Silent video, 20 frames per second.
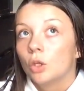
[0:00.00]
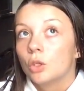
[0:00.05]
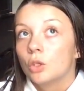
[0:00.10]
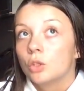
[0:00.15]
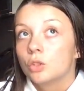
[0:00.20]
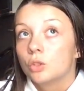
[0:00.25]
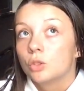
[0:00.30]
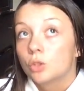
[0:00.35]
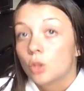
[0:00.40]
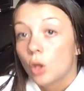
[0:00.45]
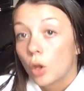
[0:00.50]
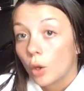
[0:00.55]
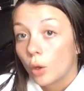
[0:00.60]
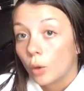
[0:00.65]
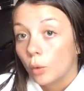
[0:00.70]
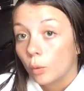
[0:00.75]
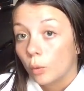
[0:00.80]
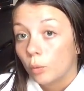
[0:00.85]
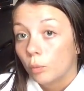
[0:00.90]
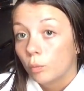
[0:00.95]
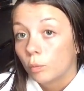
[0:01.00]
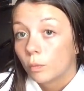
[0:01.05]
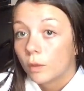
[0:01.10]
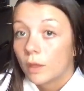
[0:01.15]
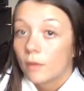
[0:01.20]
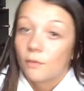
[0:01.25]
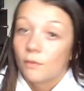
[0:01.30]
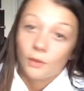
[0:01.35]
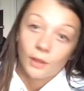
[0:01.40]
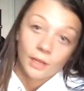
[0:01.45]
so
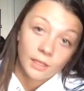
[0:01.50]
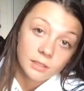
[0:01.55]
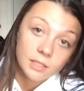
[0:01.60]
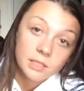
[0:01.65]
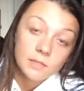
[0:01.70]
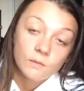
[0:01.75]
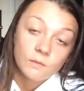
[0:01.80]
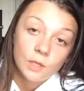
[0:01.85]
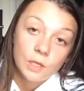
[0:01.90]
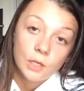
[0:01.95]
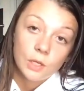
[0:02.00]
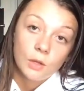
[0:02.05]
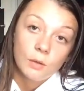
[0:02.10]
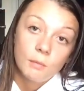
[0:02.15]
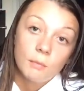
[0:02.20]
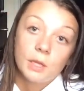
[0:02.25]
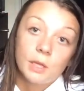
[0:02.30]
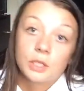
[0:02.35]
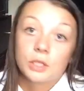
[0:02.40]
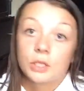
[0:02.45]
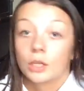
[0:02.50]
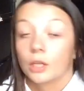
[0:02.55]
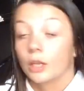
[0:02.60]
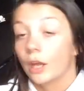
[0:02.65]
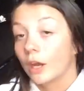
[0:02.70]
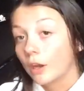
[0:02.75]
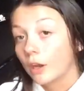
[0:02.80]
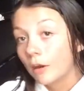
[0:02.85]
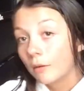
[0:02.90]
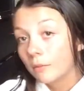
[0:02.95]
if you like this video, make sure to
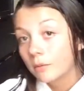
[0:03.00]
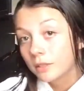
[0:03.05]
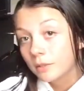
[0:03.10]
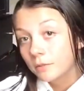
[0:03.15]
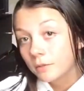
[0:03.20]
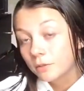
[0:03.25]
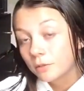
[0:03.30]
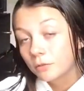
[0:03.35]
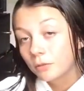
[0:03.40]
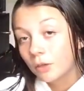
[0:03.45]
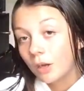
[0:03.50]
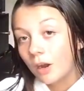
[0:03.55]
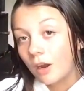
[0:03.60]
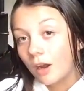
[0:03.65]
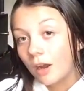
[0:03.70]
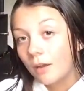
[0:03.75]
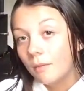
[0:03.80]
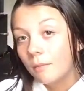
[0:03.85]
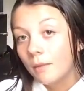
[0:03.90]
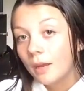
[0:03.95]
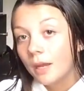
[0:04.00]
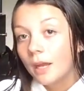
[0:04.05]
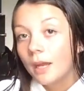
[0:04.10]
like, comment, subscribe,